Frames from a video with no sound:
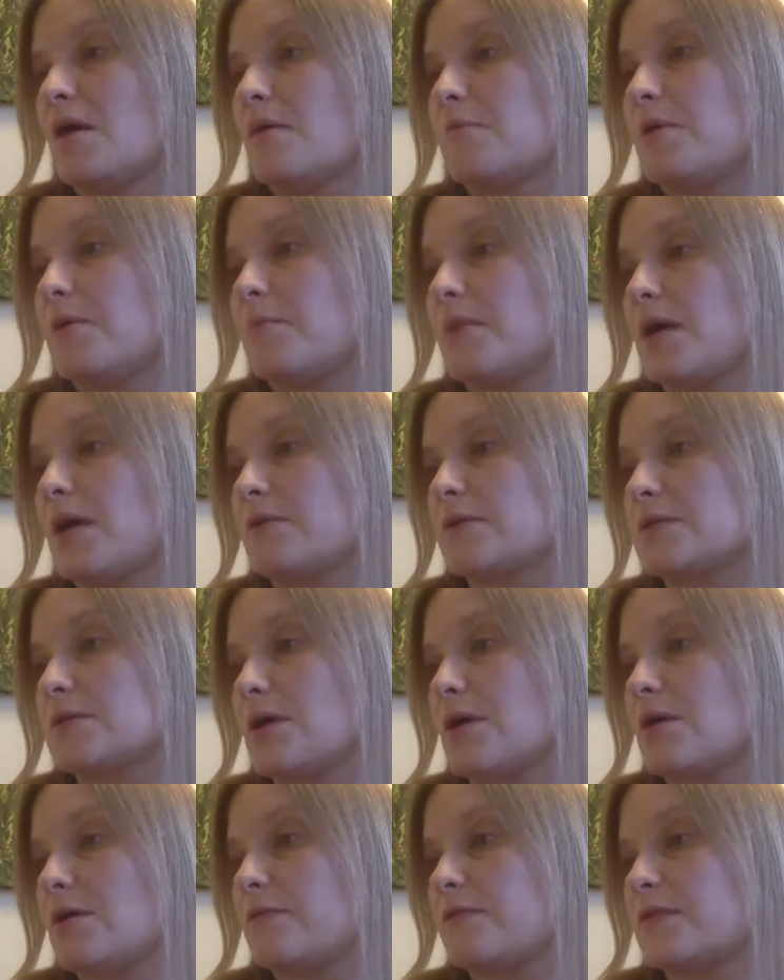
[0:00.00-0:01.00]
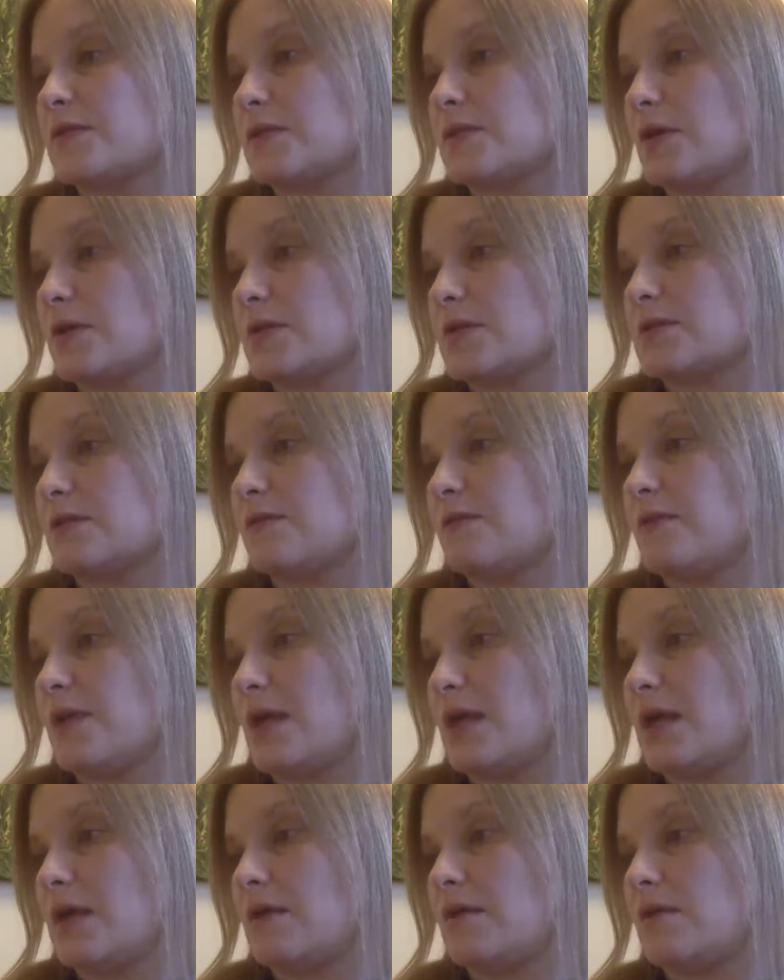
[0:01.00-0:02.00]
But my resolve starts to
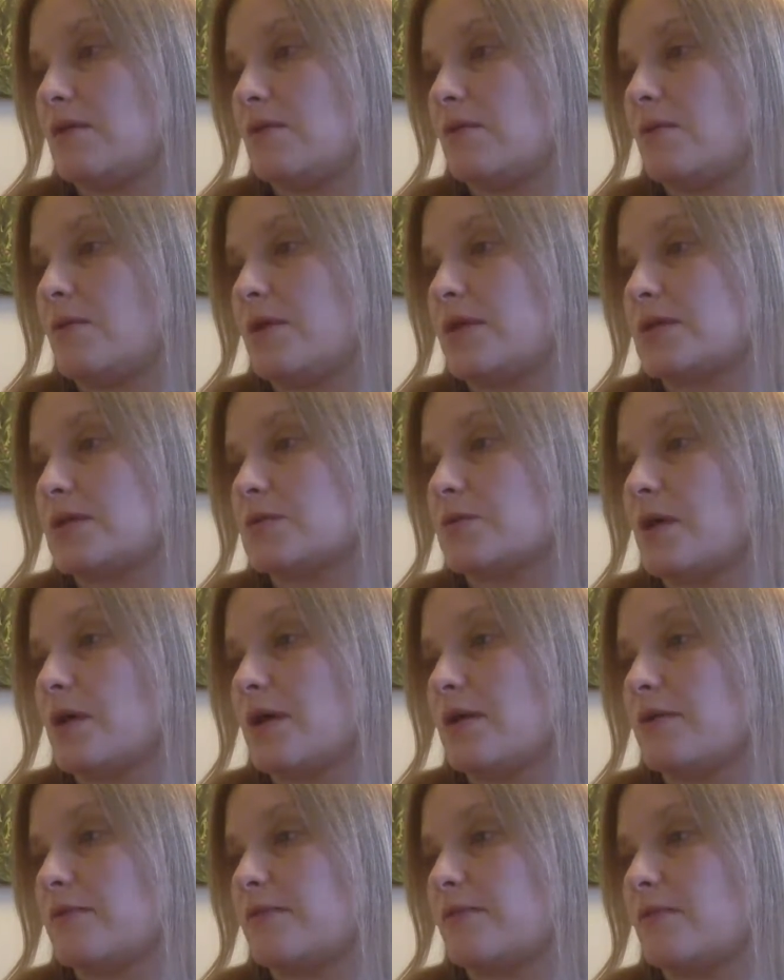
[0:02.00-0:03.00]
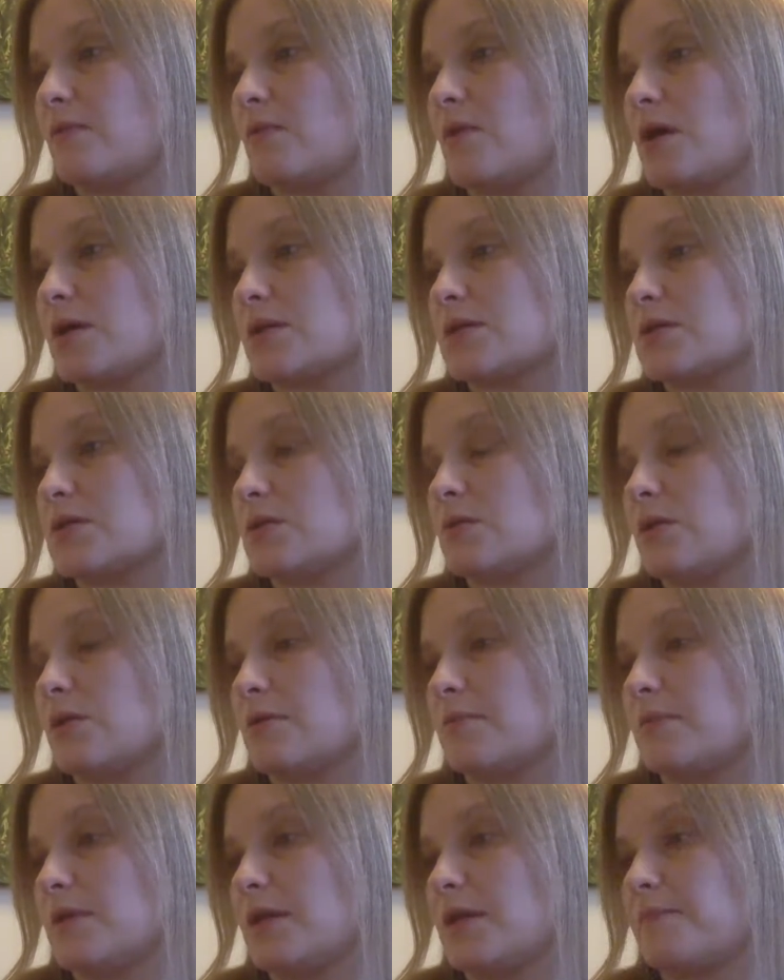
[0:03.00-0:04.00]
fade when his wife walks
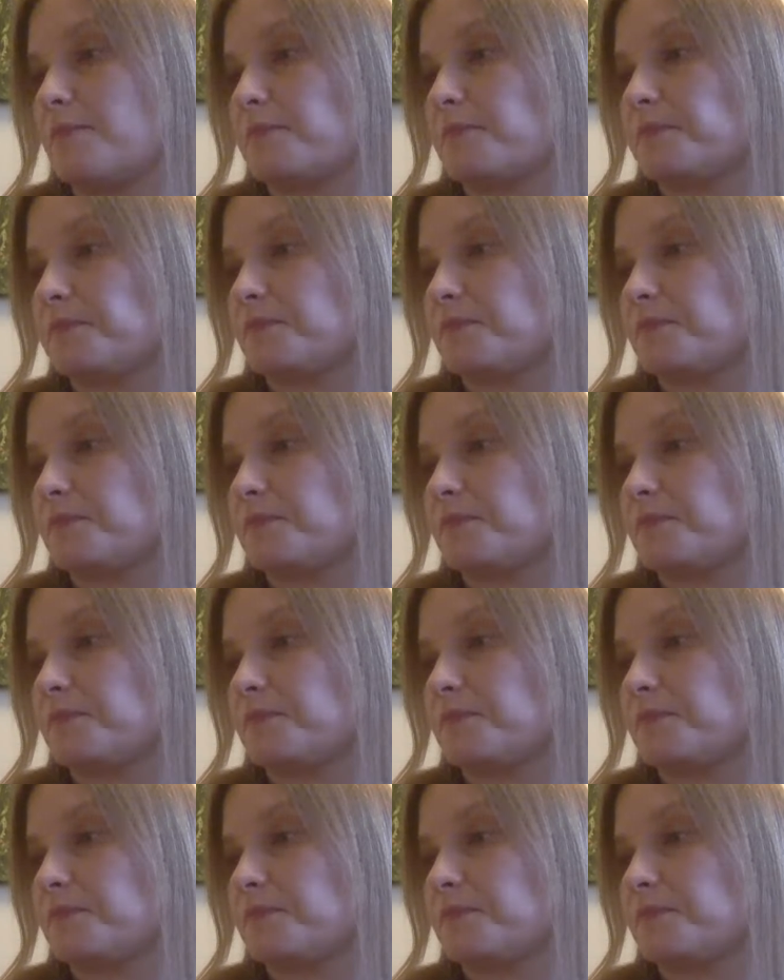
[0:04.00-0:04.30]
toward me